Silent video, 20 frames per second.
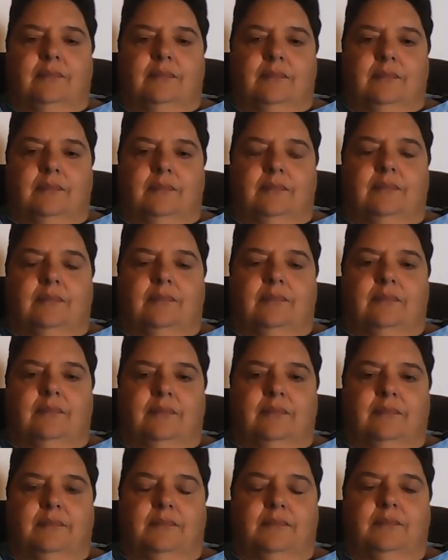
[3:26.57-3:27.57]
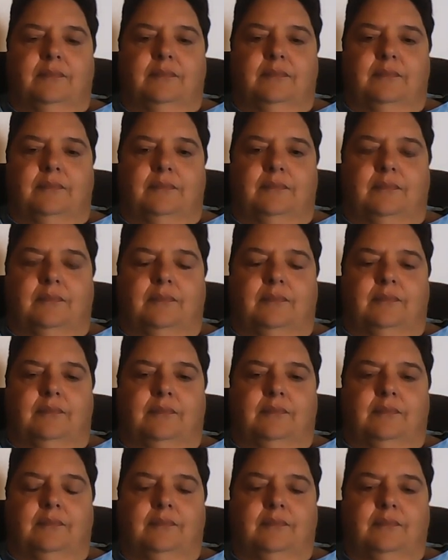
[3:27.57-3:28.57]

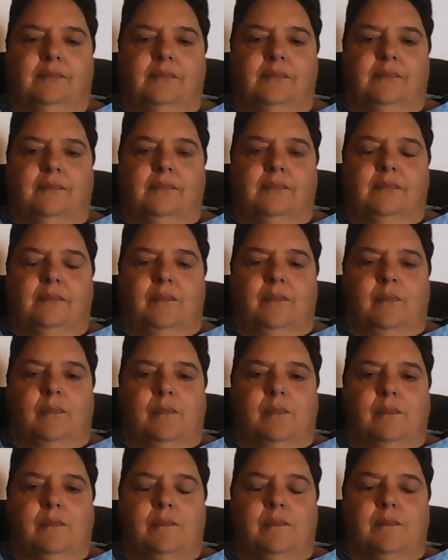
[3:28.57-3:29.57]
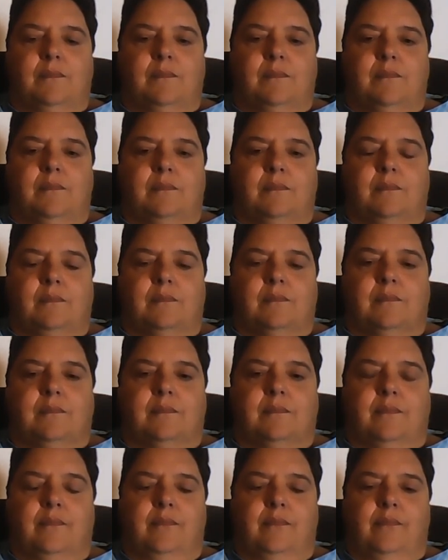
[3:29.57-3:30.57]

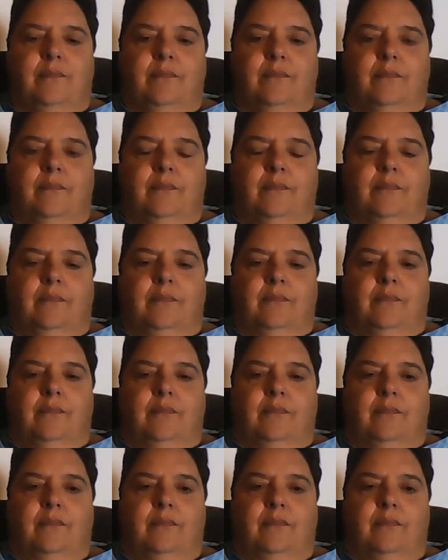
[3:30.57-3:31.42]
The person shown says nothing.